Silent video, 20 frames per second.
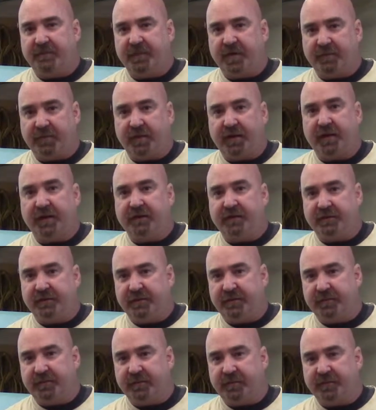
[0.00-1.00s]
applied to
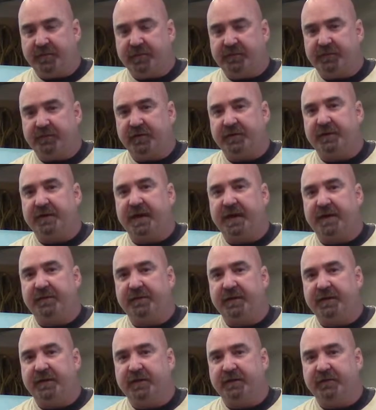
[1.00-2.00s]
them when we start
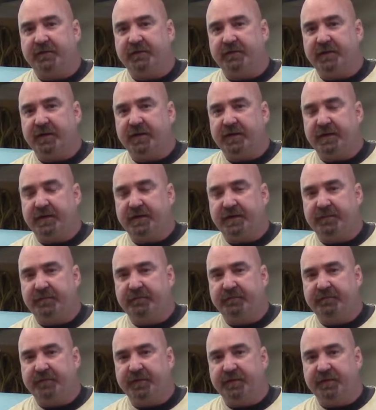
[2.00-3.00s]
tabbing in
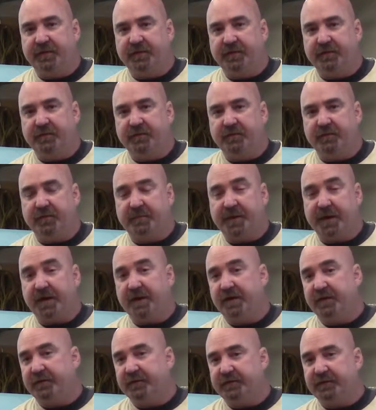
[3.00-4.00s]
the new
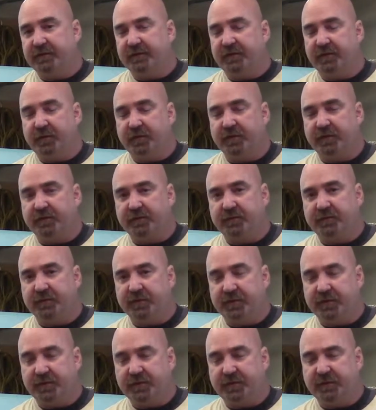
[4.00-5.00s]
repairs and the work that we're
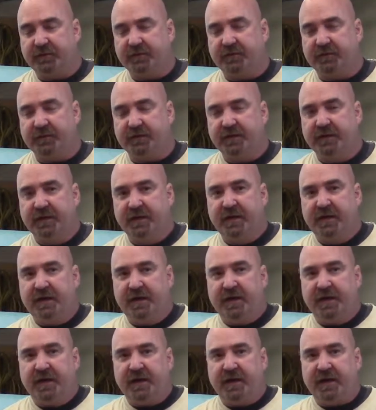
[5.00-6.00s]
doing to
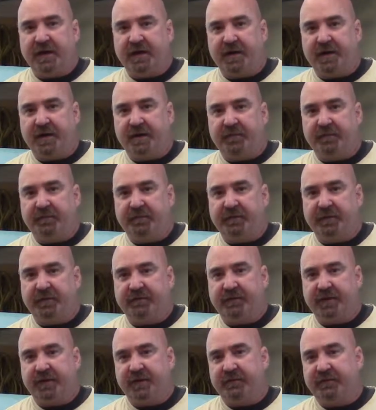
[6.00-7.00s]
it.
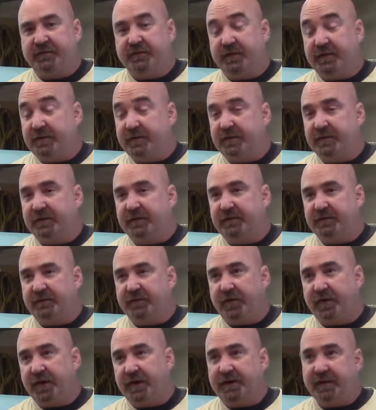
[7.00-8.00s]
advantage of doing
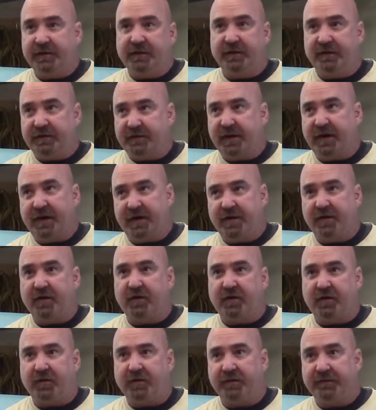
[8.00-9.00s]
grinding the entire
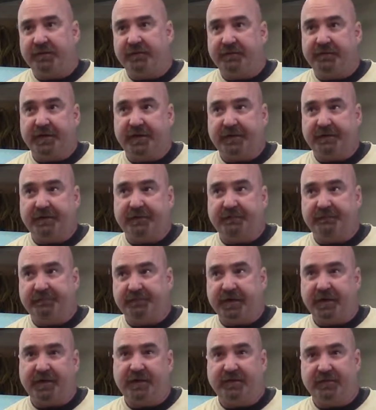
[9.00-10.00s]
hull is the fact that
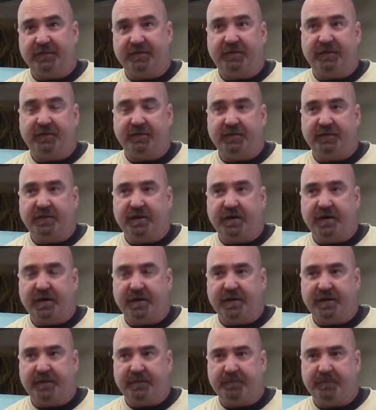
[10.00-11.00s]
I guess you can
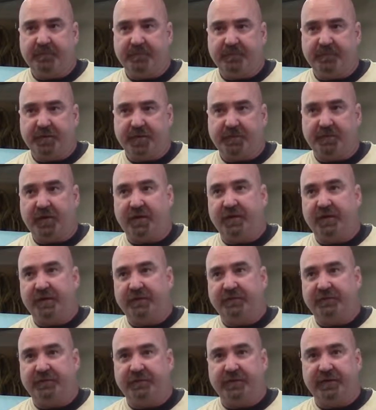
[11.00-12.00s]
put
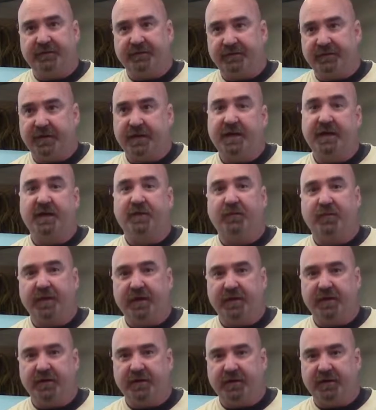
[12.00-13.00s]
polyester resin
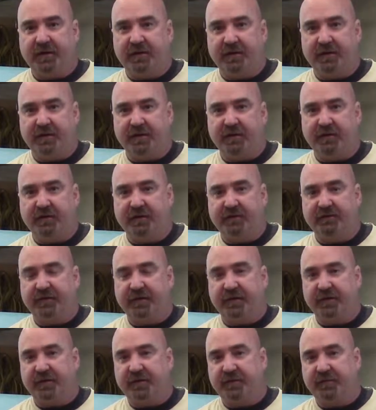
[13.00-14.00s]
anywhere and know that you've
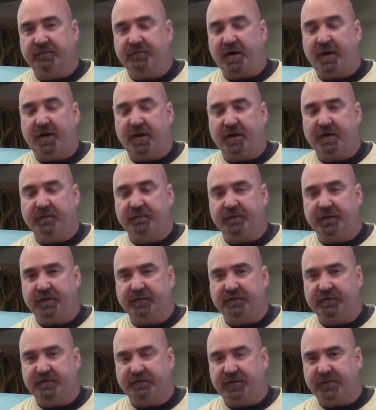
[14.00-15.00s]
got a good bond
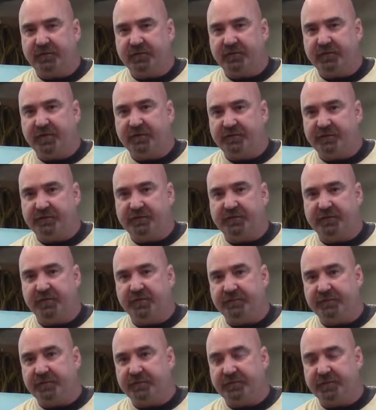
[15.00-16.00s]
because you've got a rough
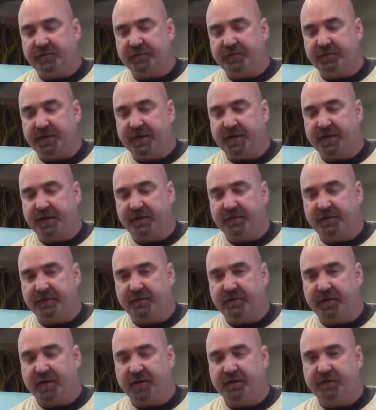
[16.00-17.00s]
surface for it to mechanically
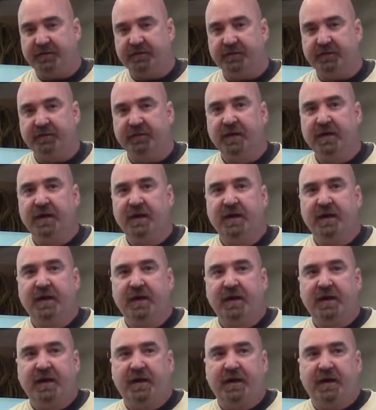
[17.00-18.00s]
bond
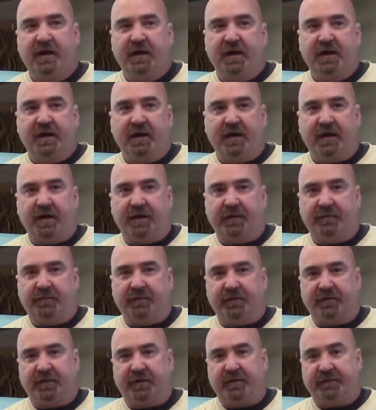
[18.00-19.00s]
to.
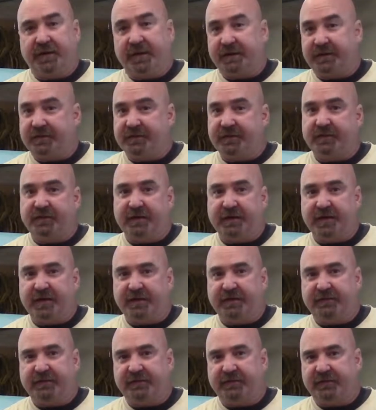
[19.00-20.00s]
The drawback to
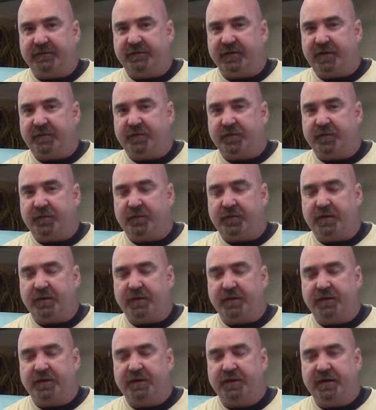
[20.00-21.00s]
that is it's a lot more
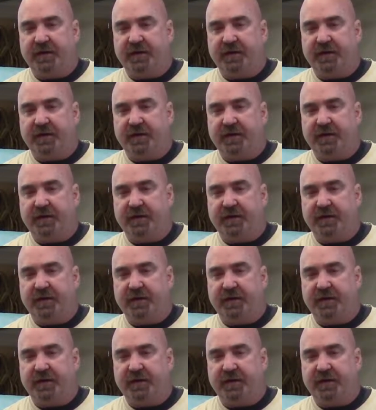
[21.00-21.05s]
work.